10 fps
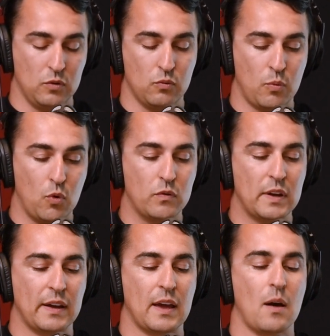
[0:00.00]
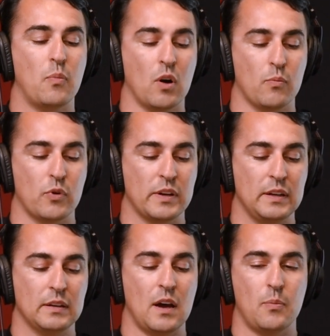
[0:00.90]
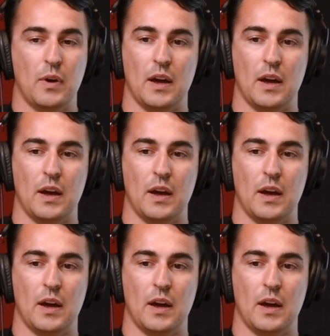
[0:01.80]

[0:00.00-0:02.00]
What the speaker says: remove that gap by bricking it up,